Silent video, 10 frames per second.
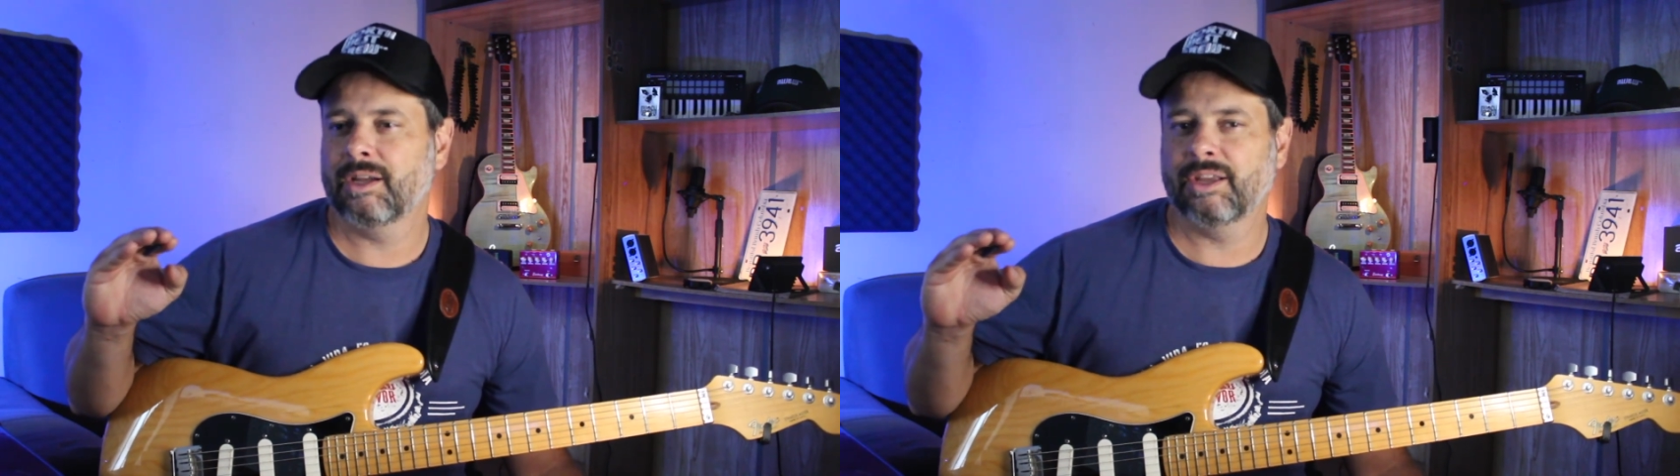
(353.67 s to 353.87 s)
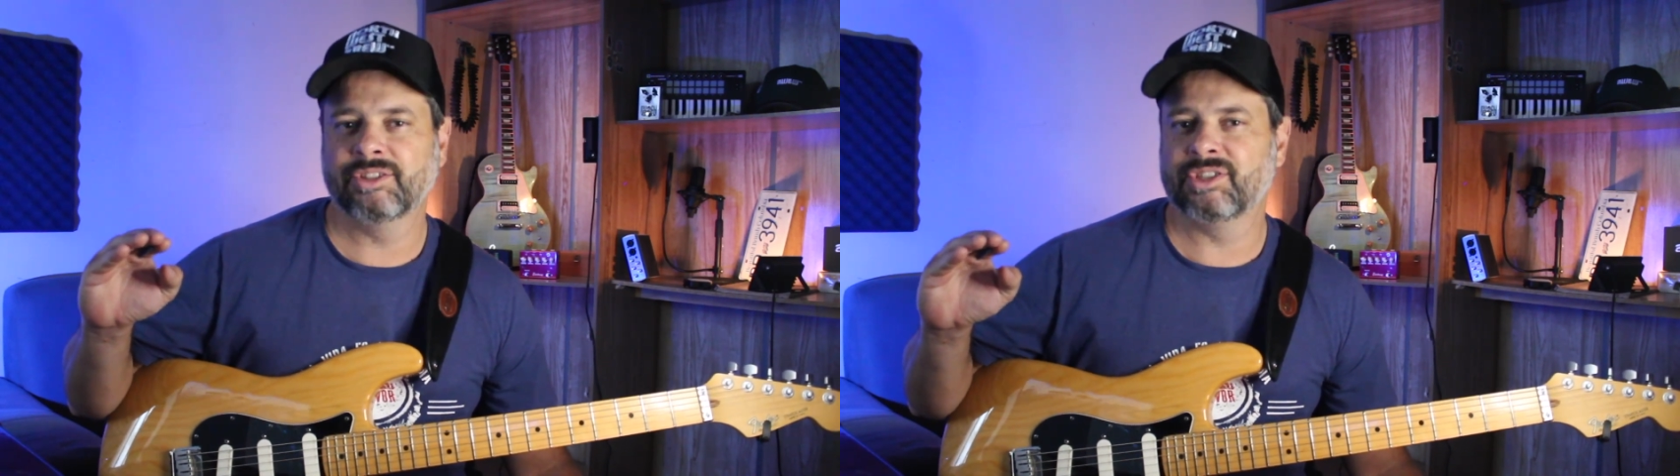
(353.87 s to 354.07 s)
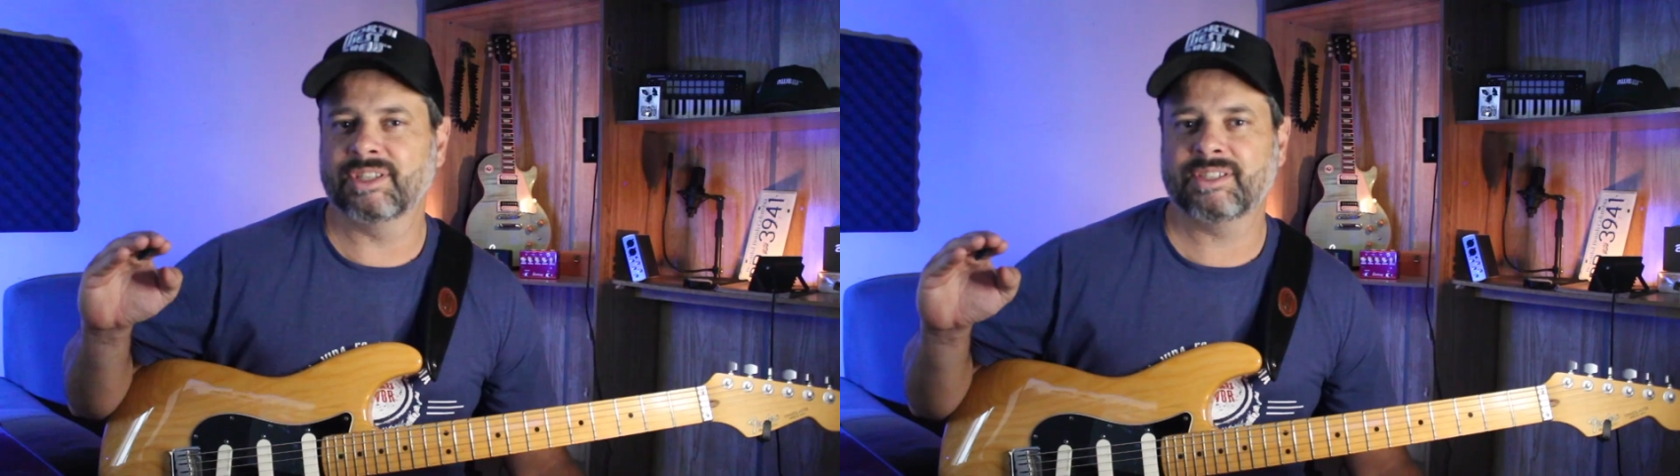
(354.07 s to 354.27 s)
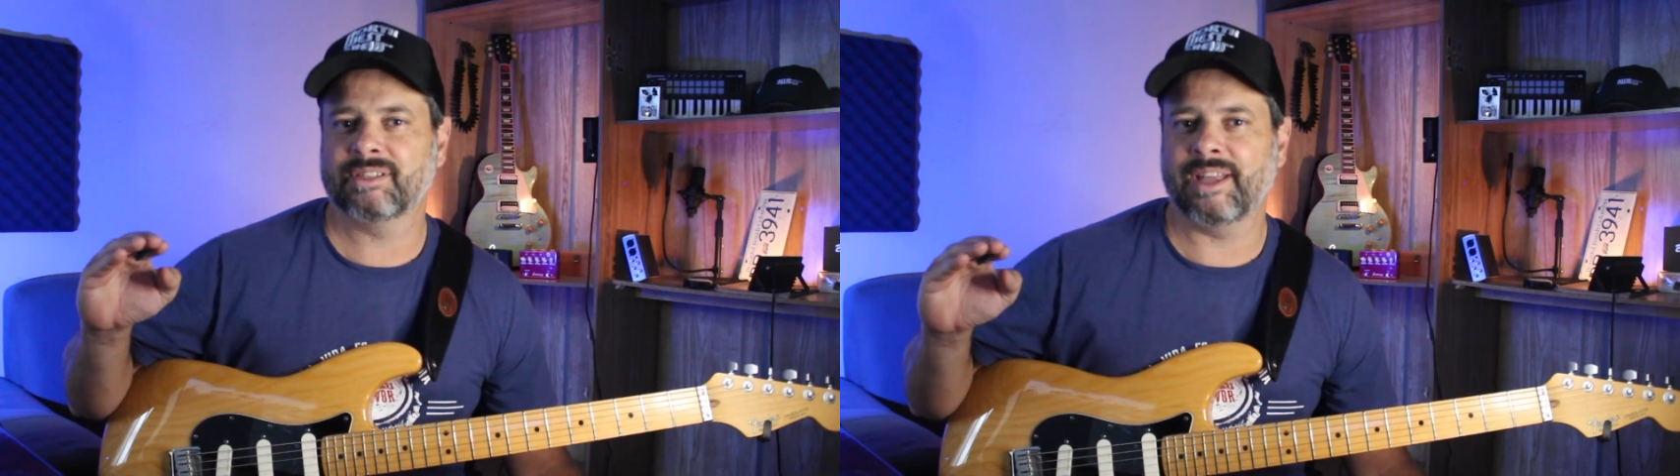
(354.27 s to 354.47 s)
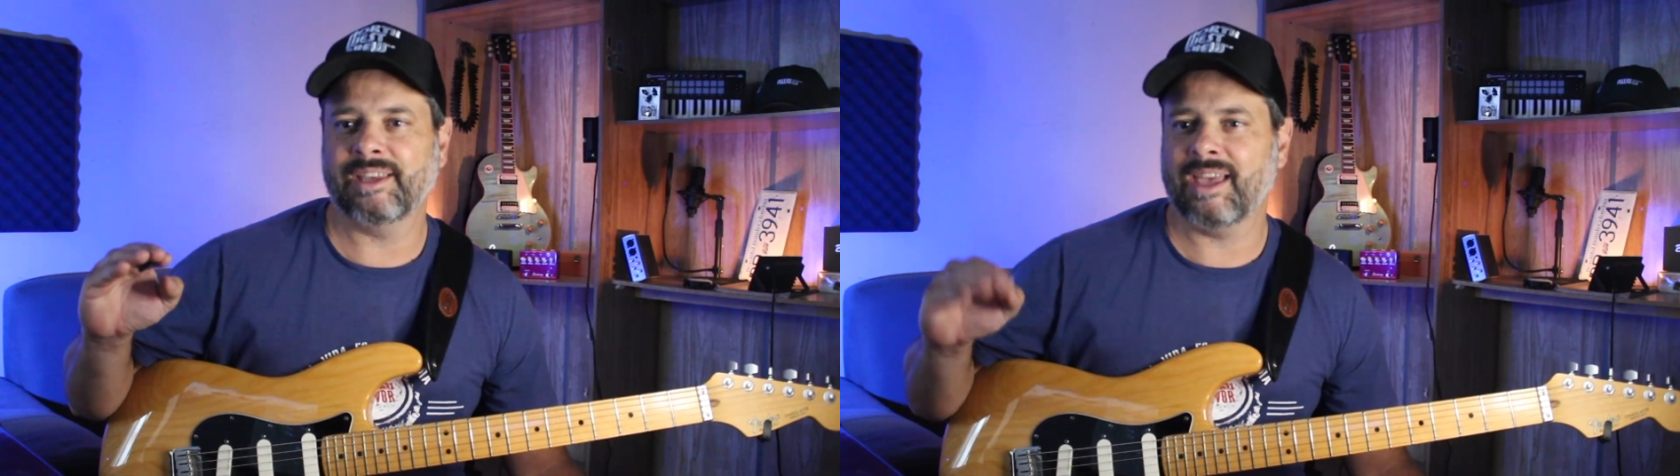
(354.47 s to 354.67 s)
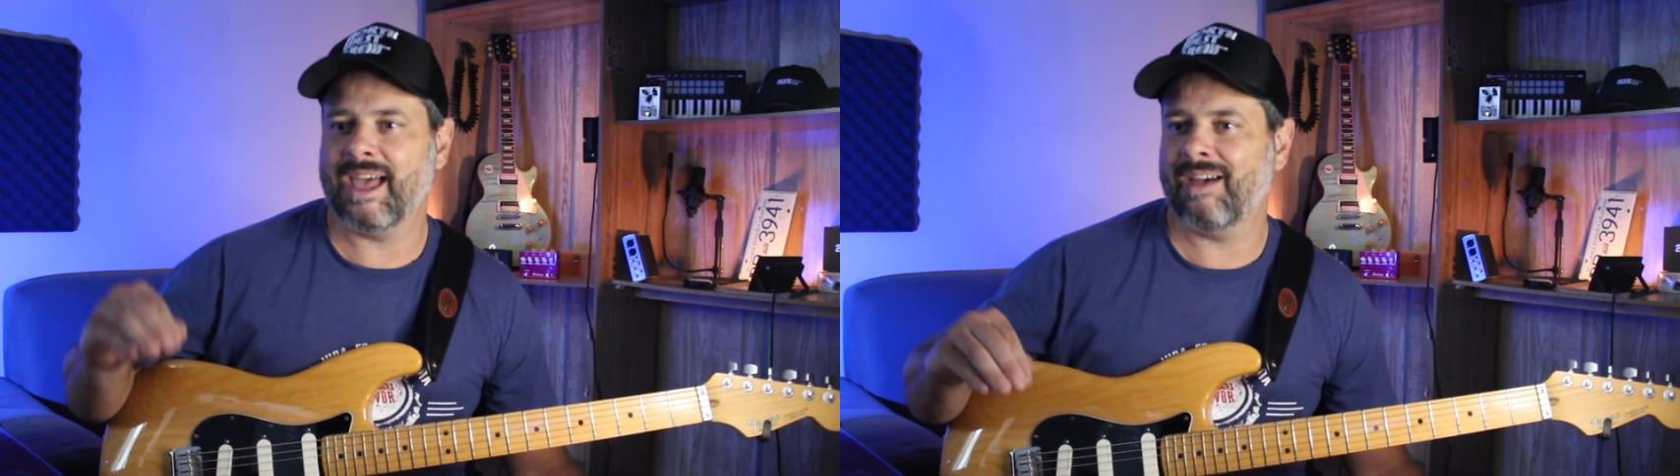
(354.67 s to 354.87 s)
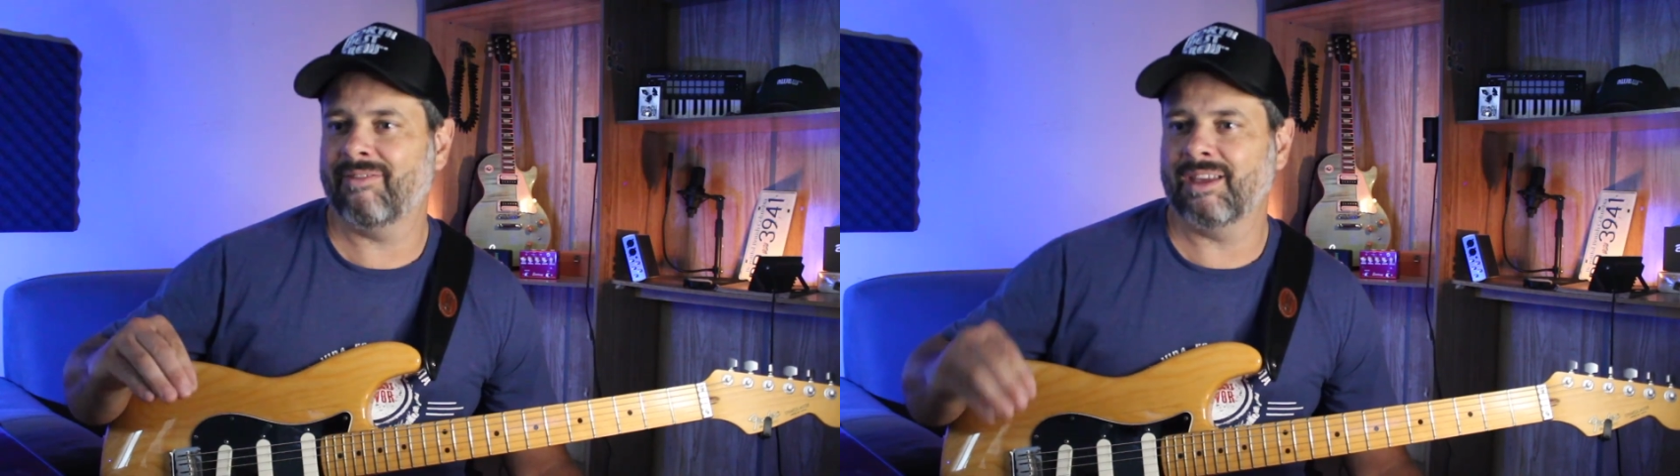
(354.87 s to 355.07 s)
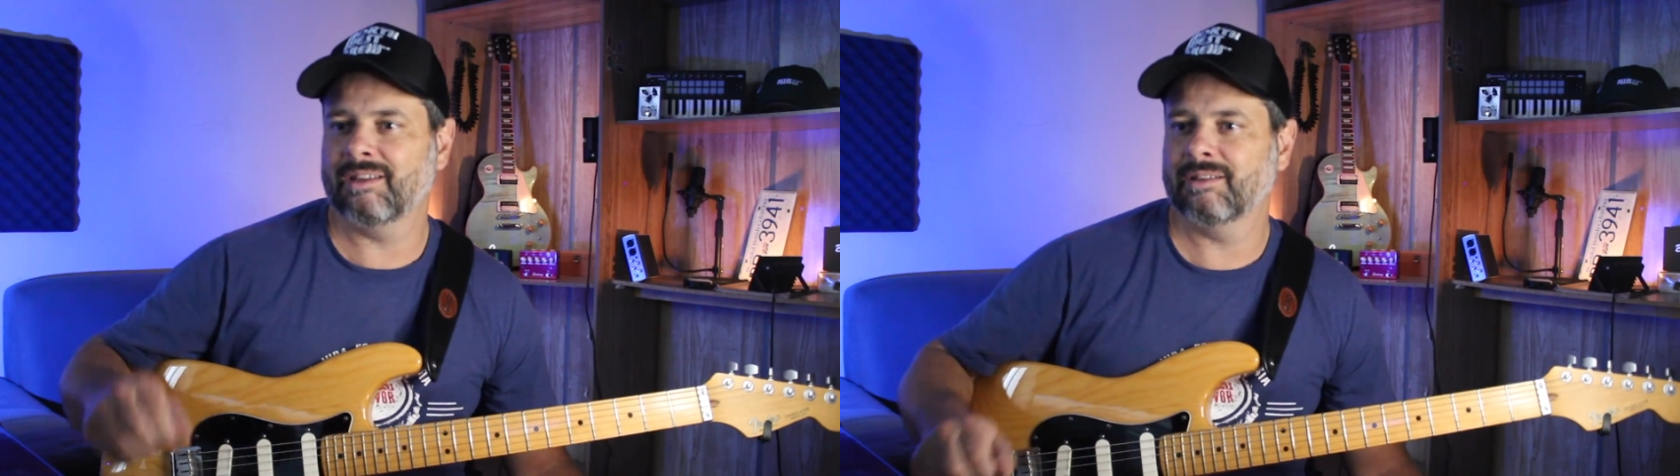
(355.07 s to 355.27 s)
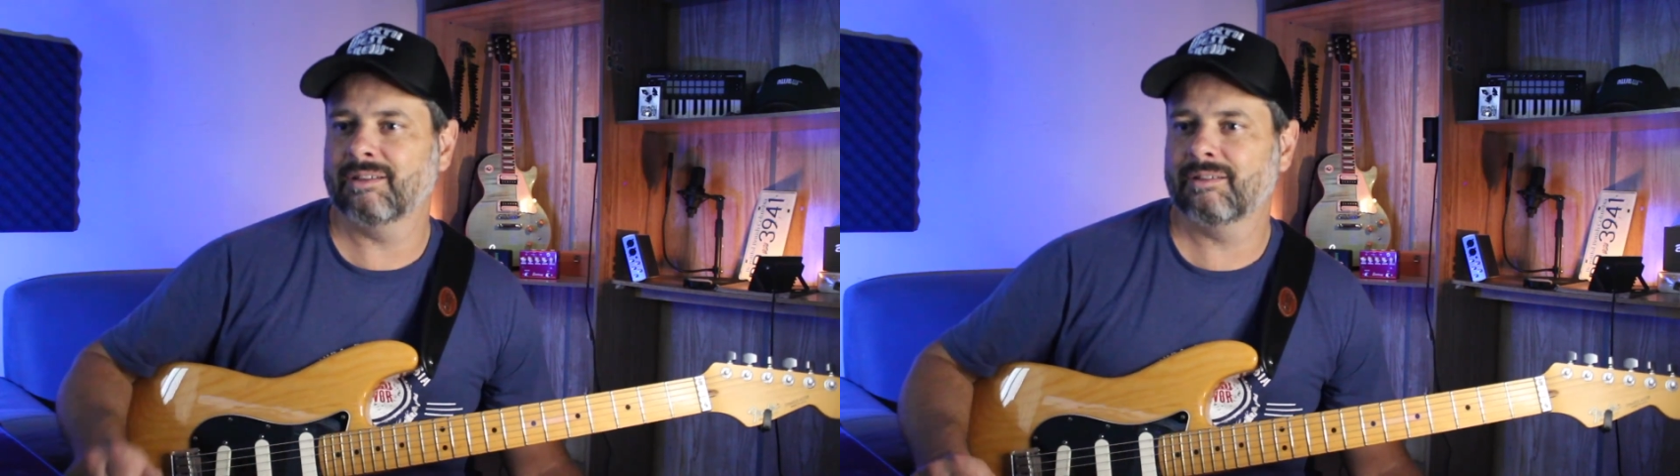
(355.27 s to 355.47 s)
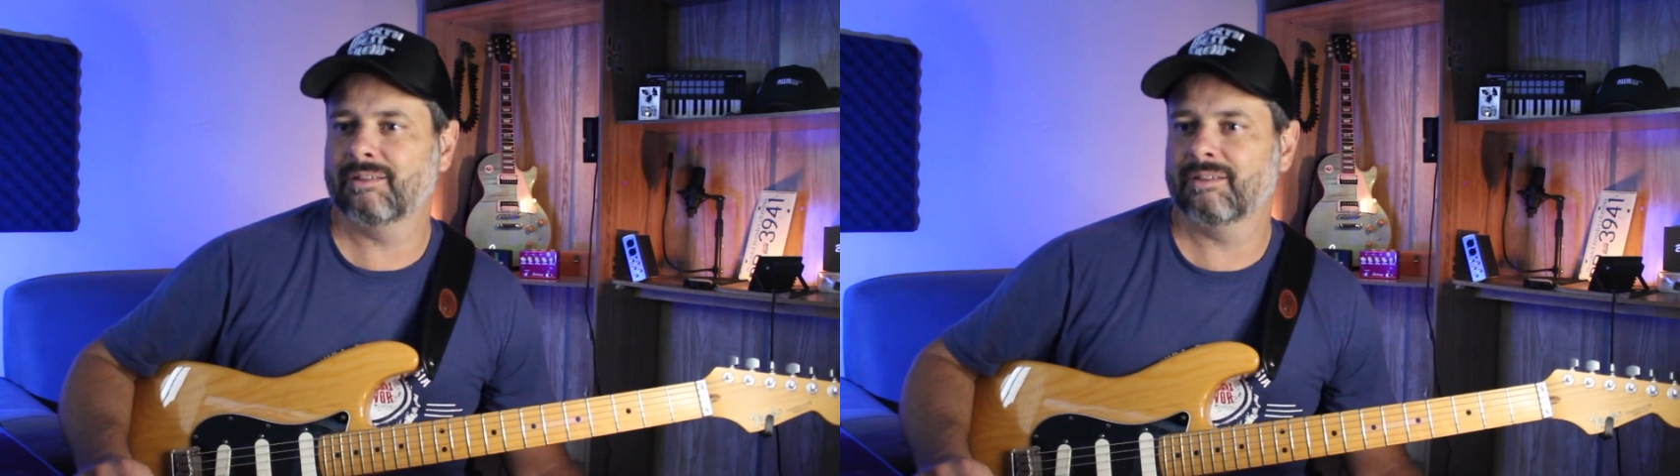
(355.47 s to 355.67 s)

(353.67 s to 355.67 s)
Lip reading: it's just like having,